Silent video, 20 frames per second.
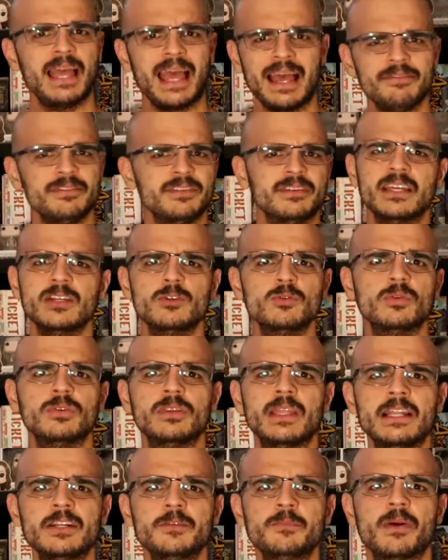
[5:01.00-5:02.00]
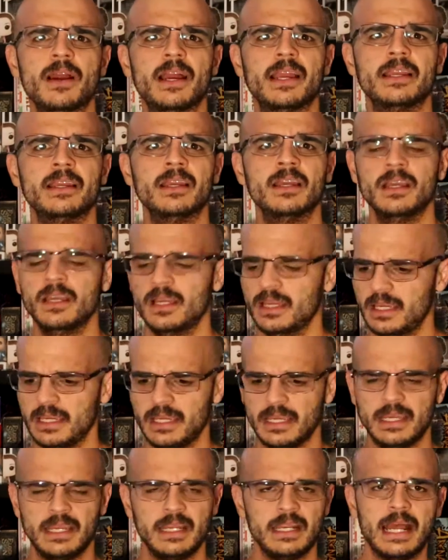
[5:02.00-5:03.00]
have a scheduled lunch break.
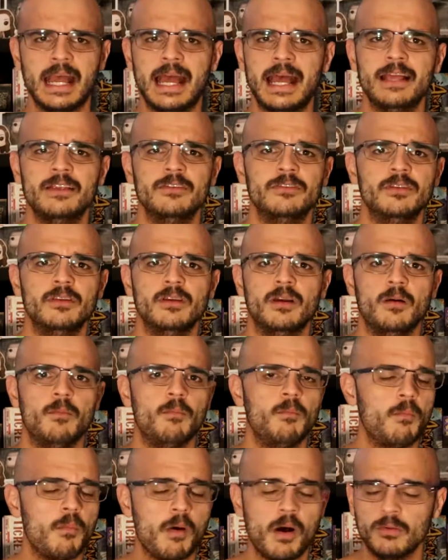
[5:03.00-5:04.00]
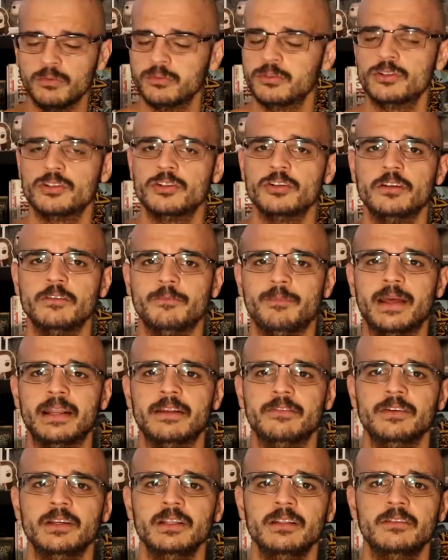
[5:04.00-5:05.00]
It has a multitude of
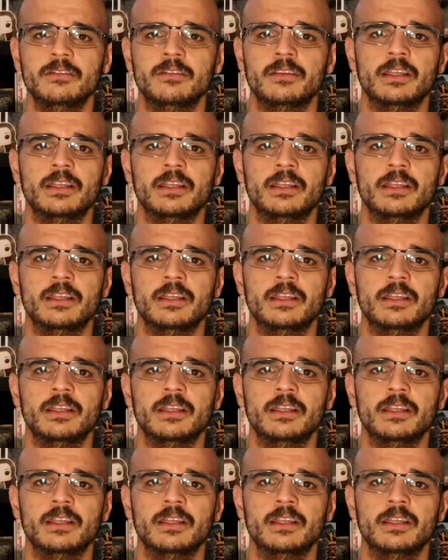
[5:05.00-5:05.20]
benefits.